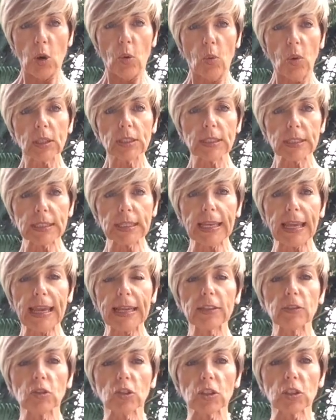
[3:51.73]
once
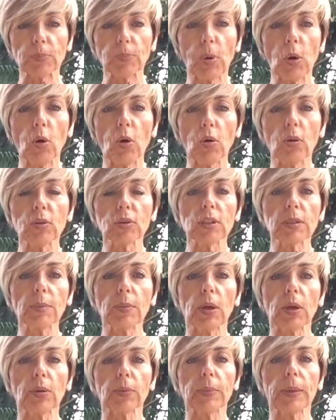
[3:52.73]
again, just pause a
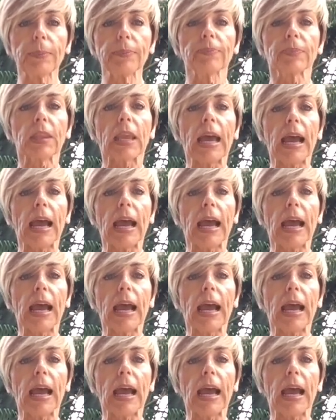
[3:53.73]
moment,